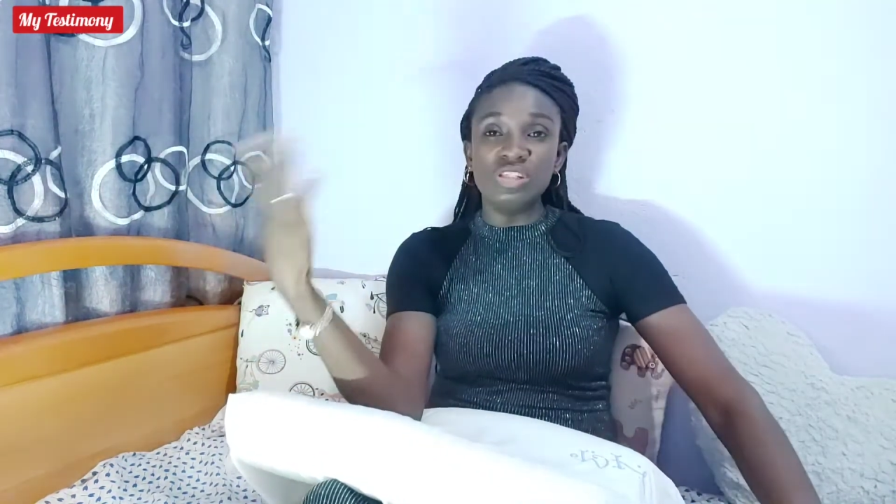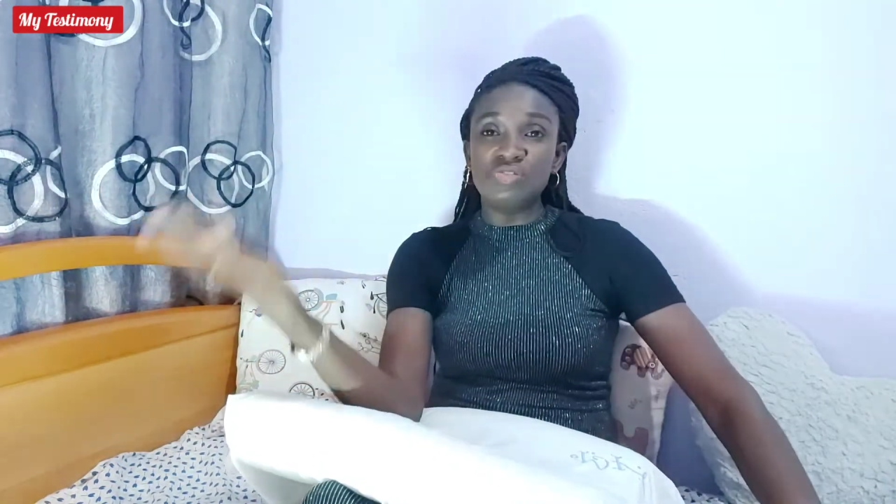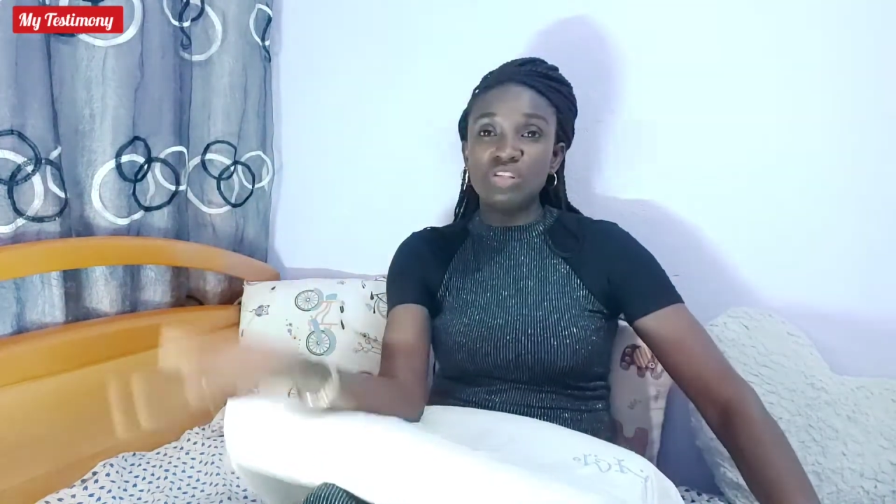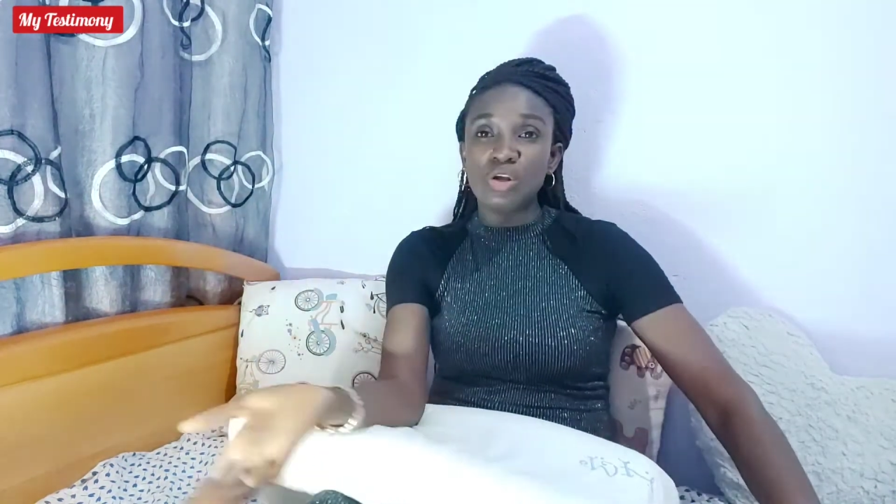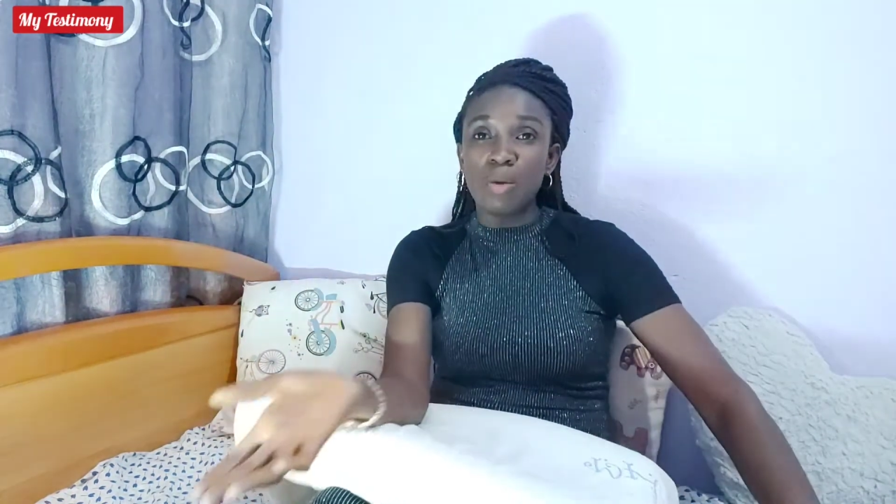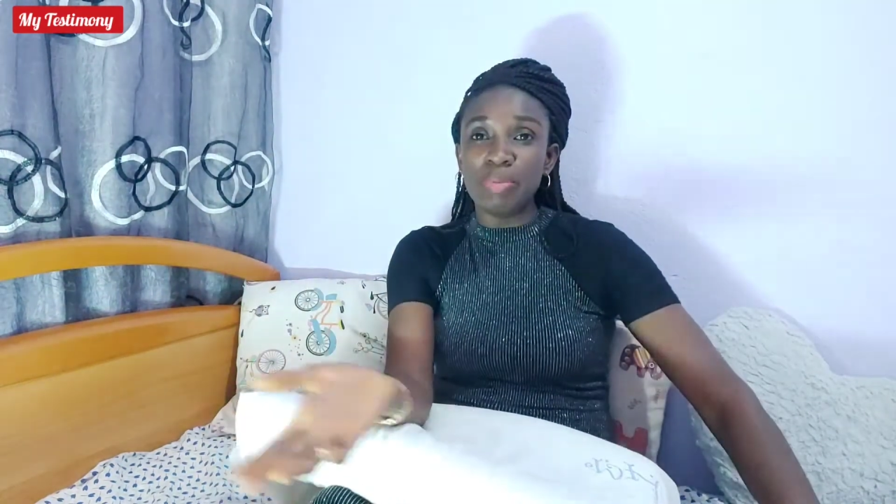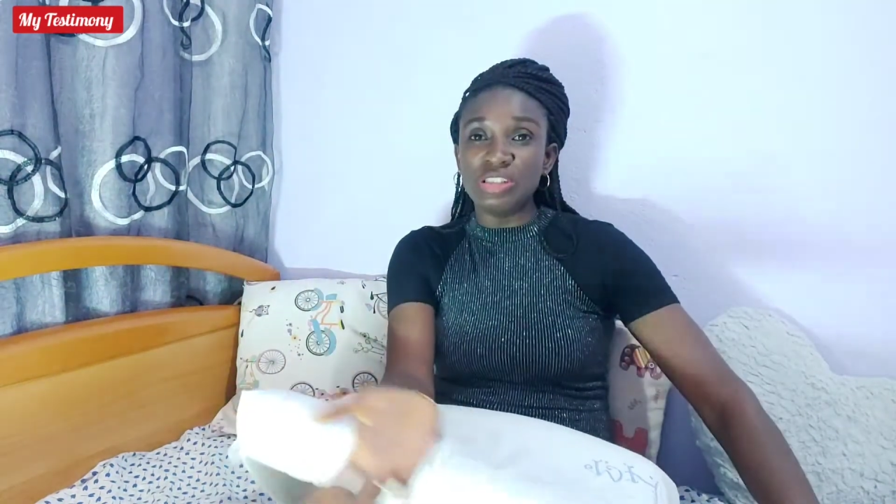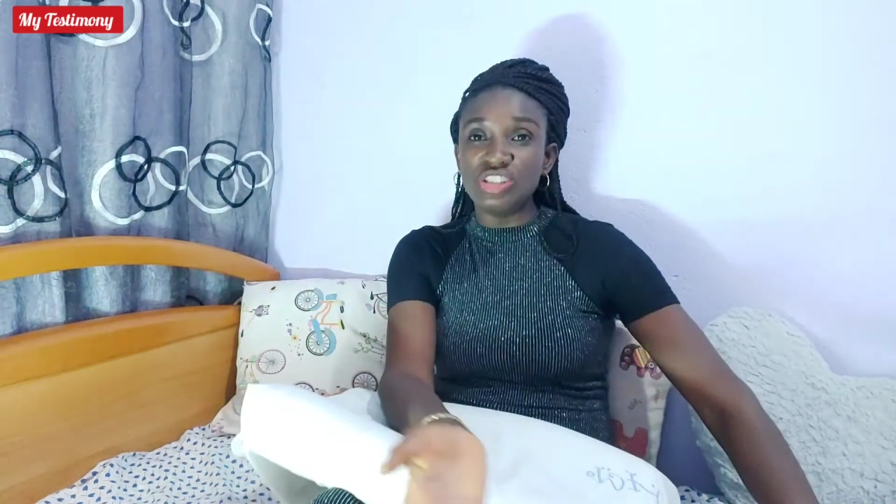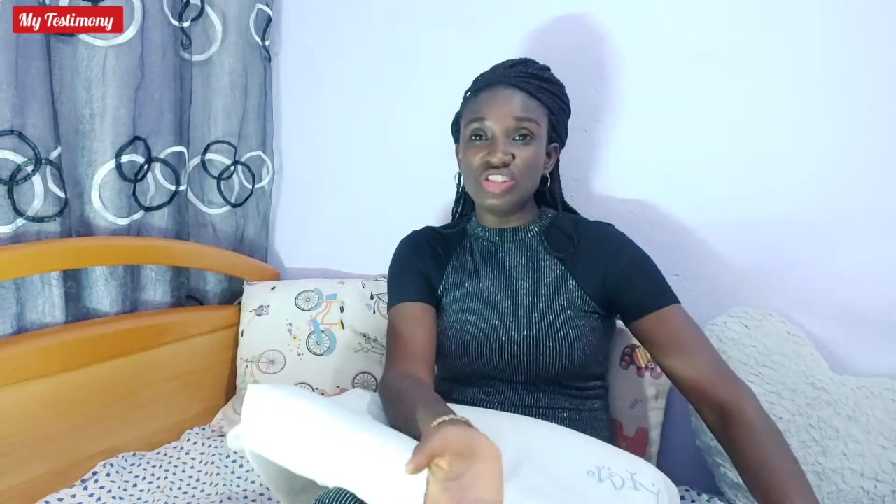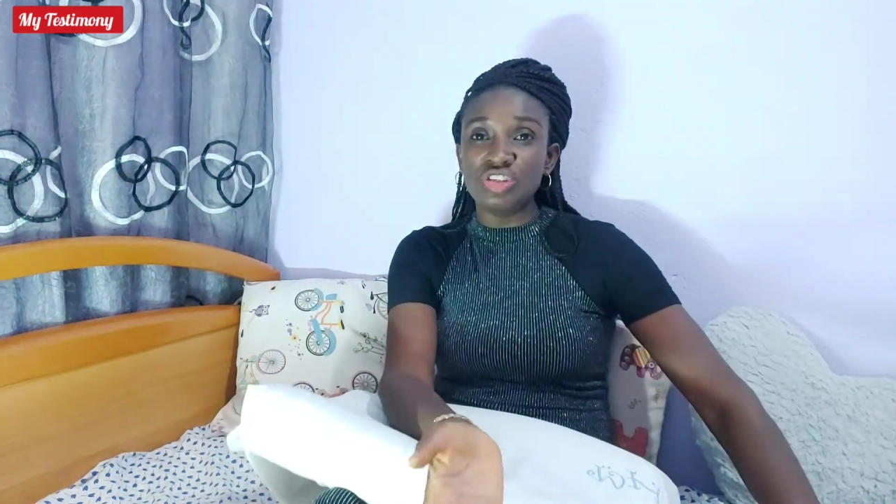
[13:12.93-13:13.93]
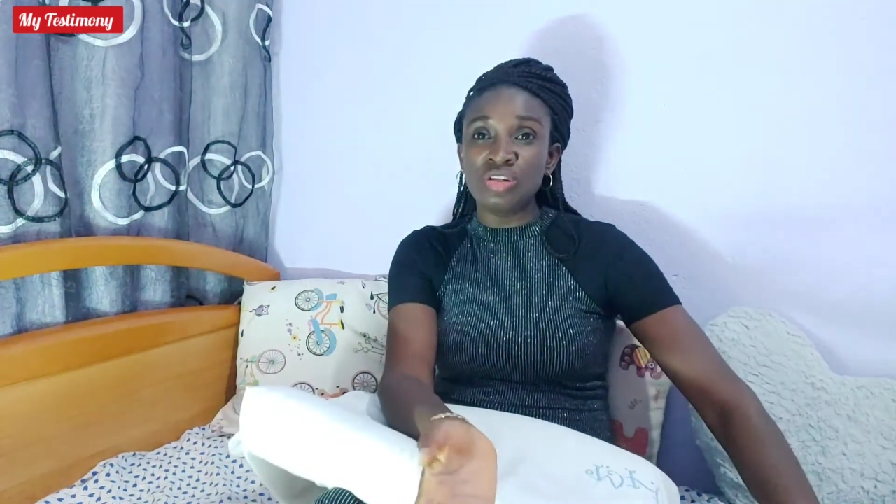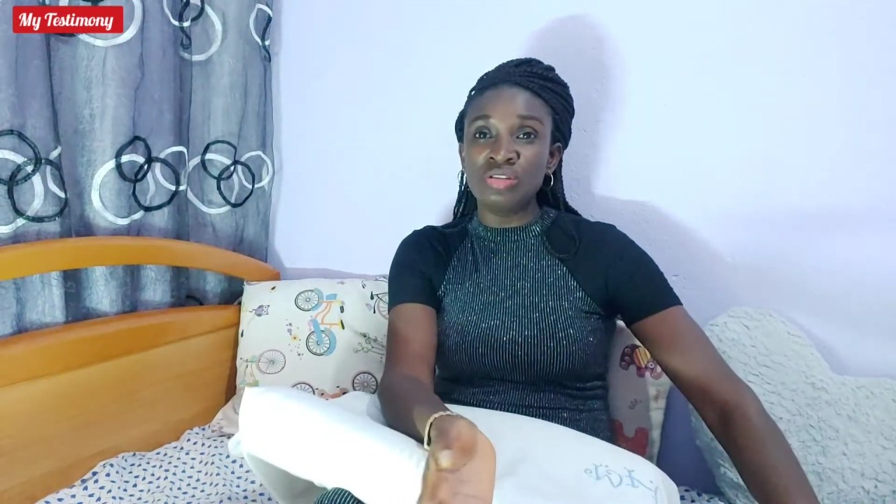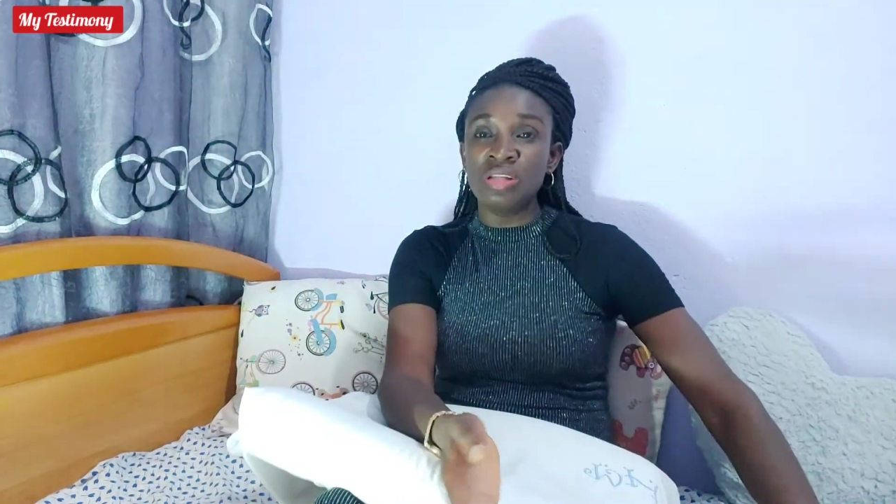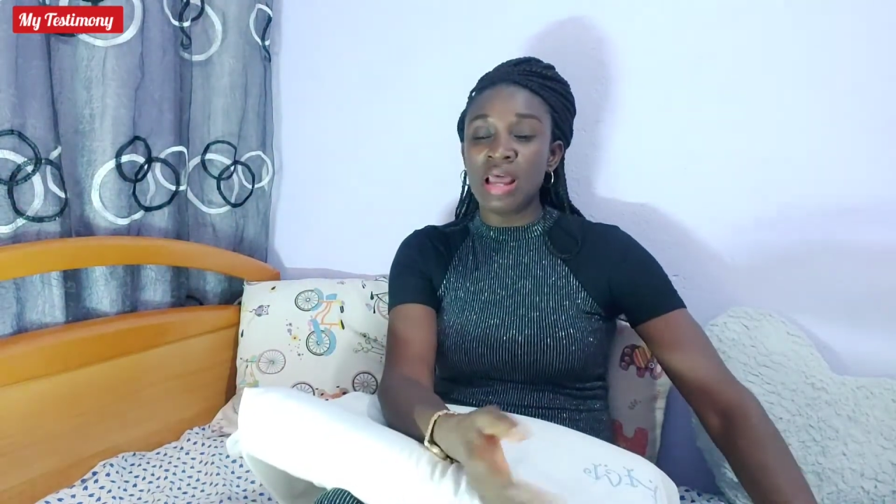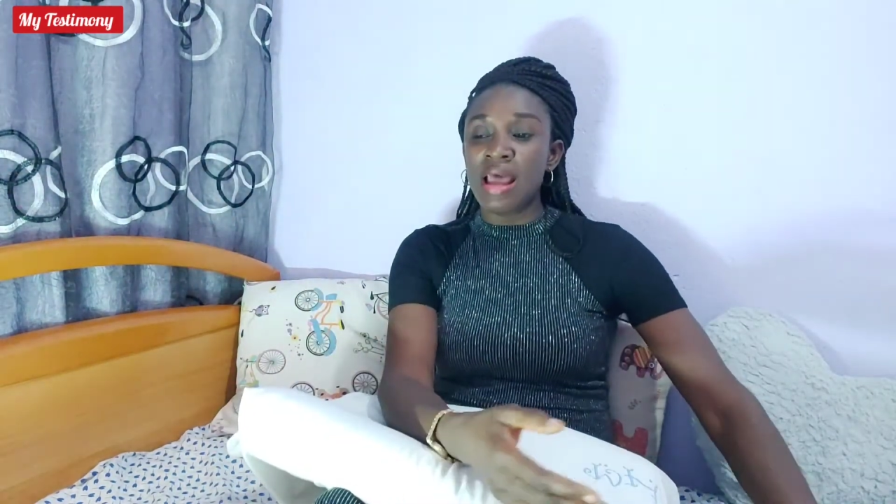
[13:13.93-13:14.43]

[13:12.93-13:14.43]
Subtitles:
need for the competition,